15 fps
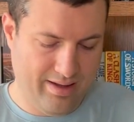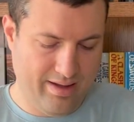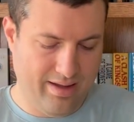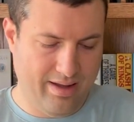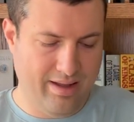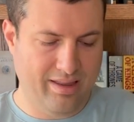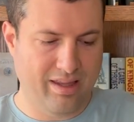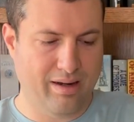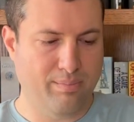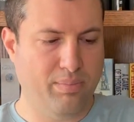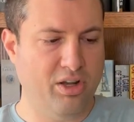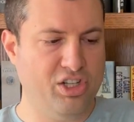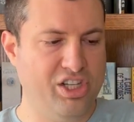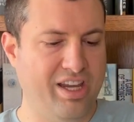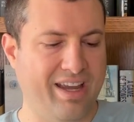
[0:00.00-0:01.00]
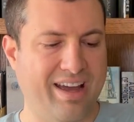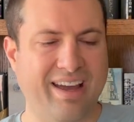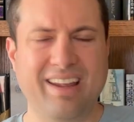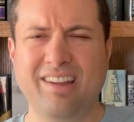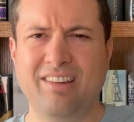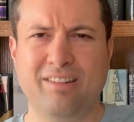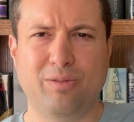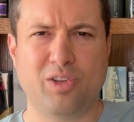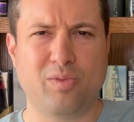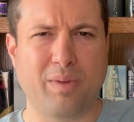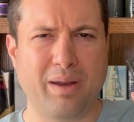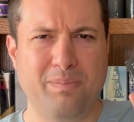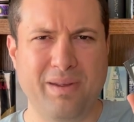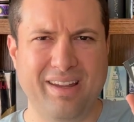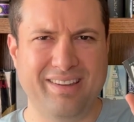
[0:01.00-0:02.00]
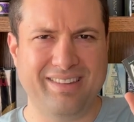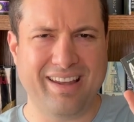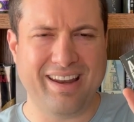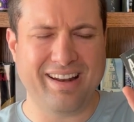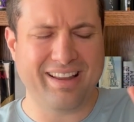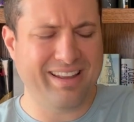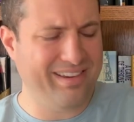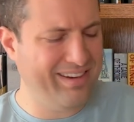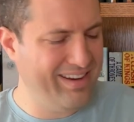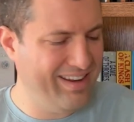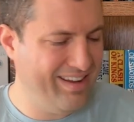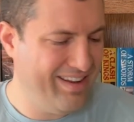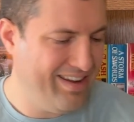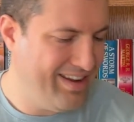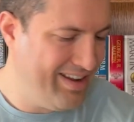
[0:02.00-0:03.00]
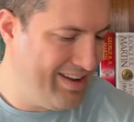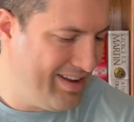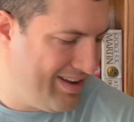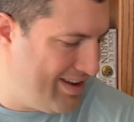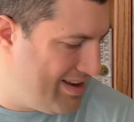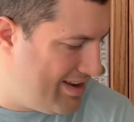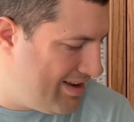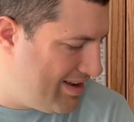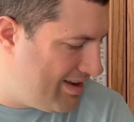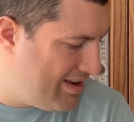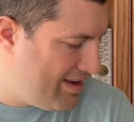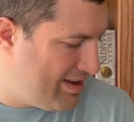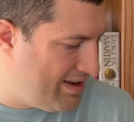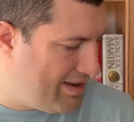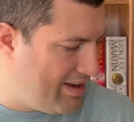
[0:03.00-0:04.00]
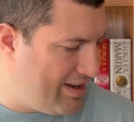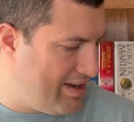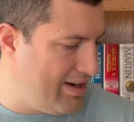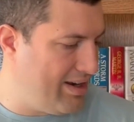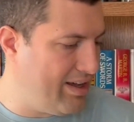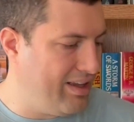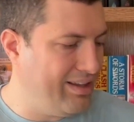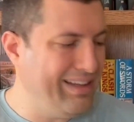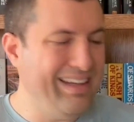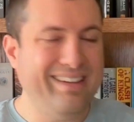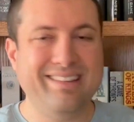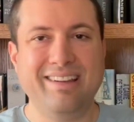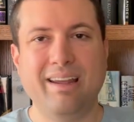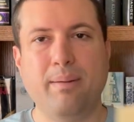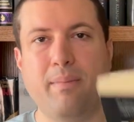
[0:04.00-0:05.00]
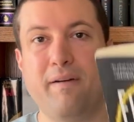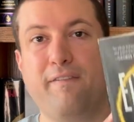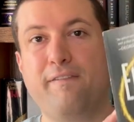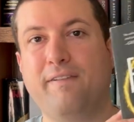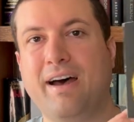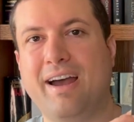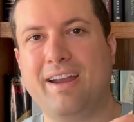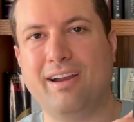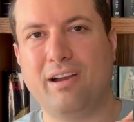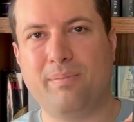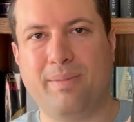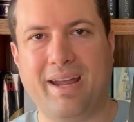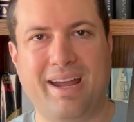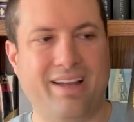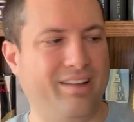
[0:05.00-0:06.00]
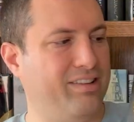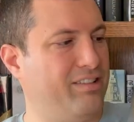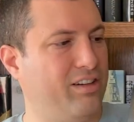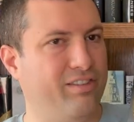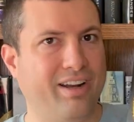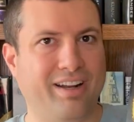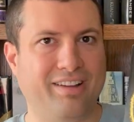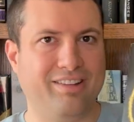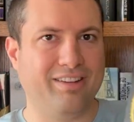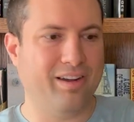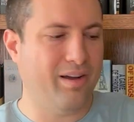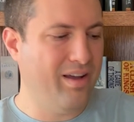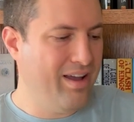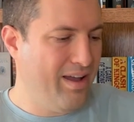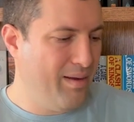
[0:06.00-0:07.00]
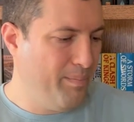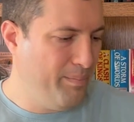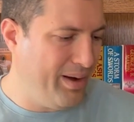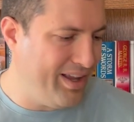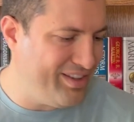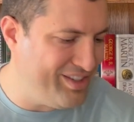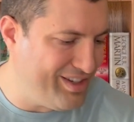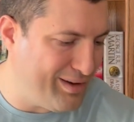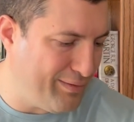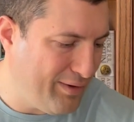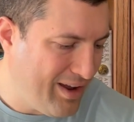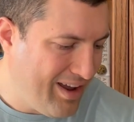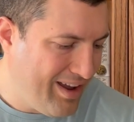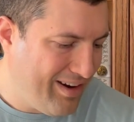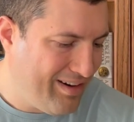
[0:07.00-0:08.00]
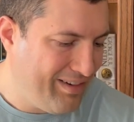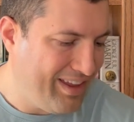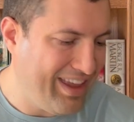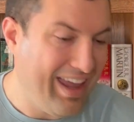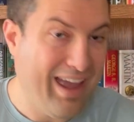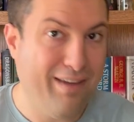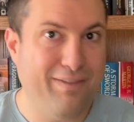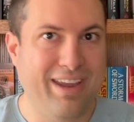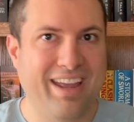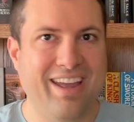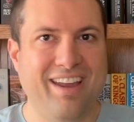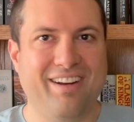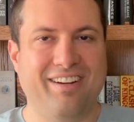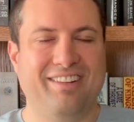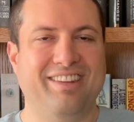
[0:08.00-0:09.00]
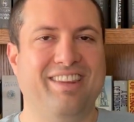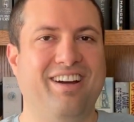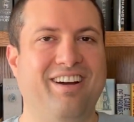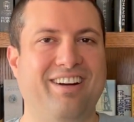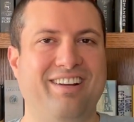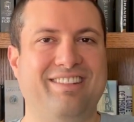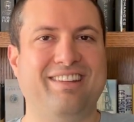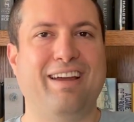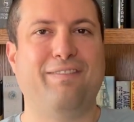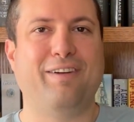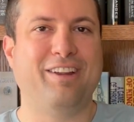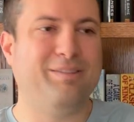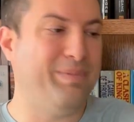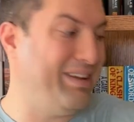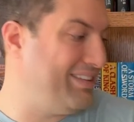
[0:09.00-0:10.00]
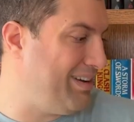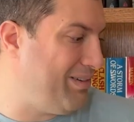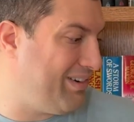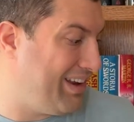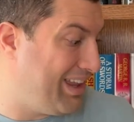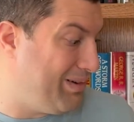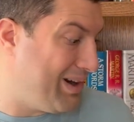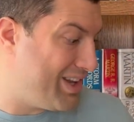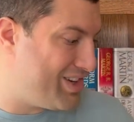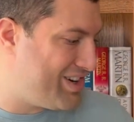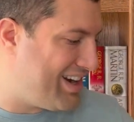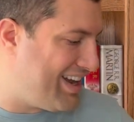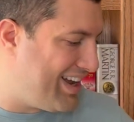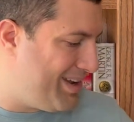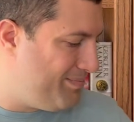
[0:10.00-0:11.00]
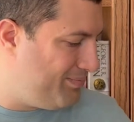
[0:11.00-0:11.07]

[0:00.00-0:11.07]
and then Pushing Ice, which might be a standalone, and Elysium Fire by Alastair Reynolds. So a bunch of really heavy hitters in the hard sci-fi space I really want to try.